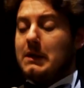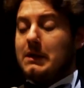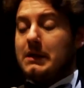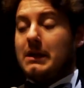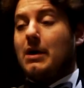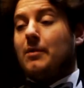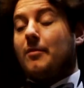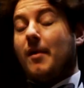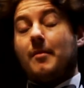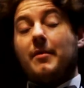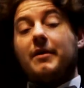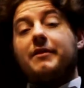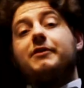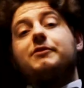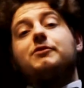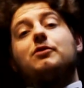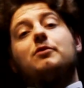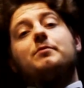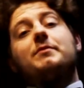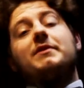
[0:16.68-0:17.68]
Now, my mother
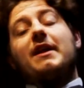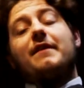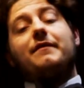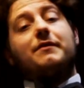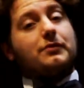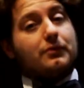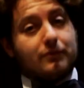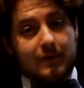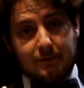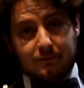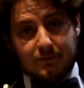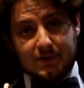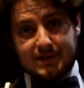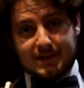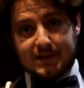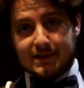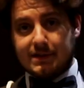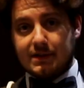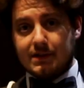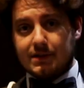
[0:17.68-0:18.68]
told me never to run with
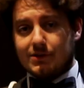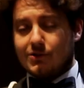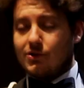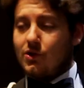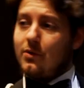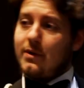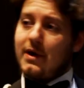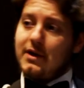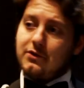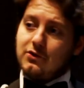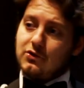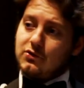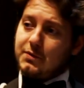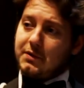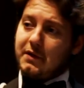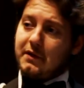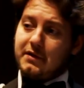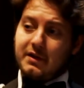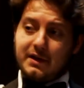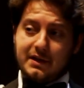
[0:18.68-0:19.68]
scissors, so I use
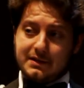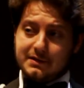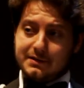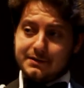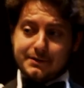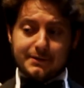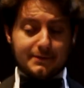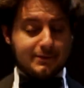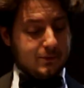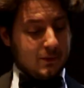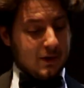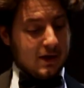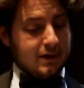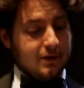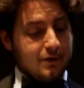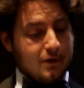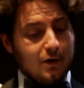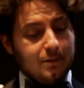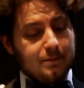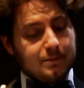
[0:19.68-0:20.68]
one of these. We cut
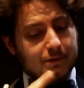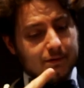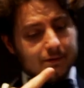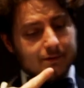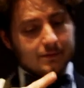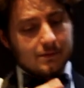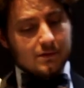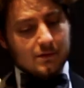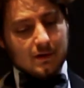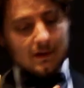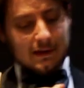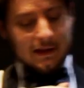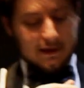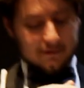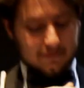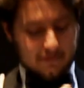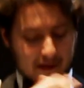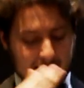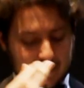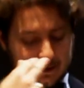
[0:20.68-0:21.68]
the rope,
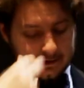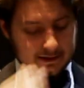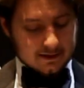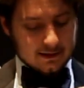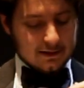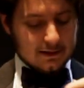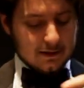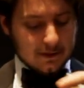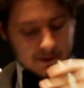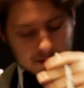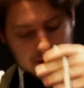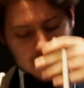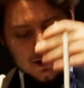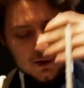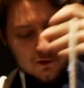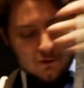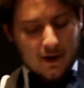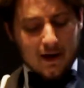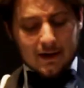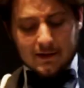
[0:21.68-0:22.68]
like that,
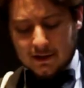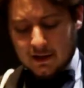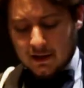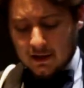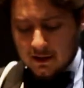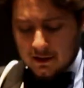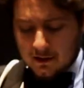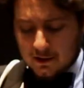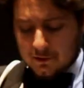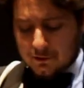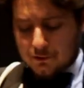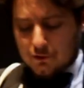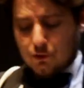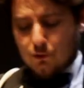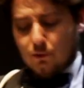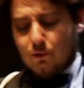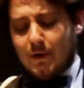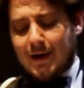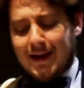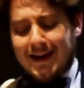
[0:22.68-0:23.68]
creating
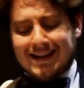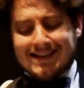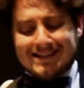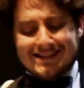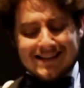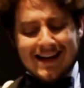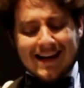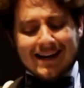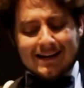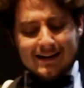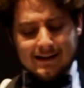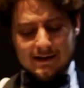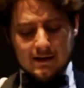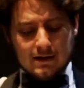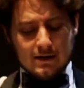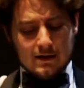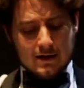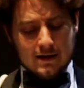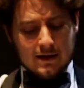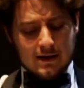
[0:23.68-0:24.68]
two
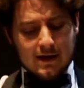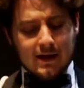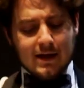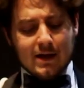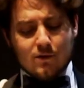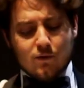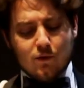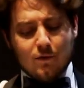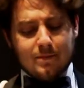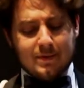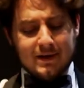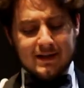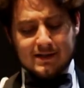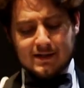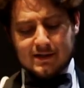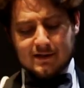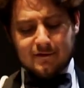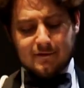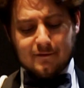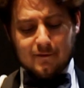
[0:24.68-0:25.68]
exactly equal
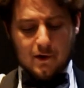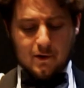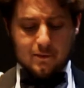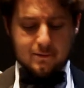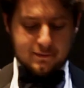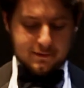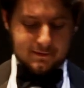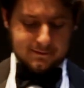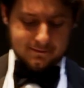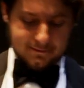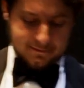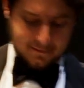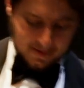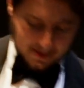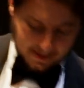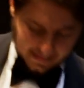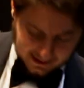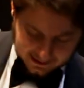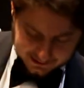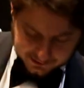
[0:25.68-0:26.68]
pieces of rope,
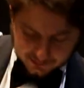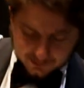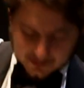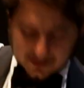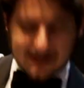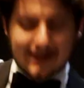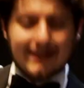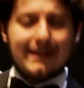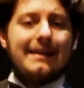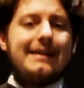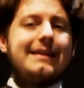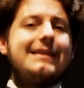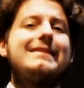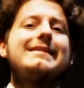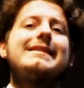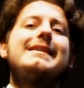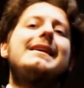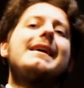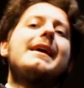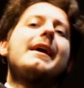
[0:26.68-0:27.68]
as you can clearly
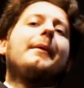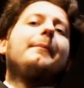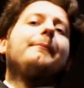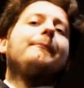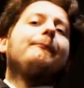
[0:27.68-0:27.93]
see here.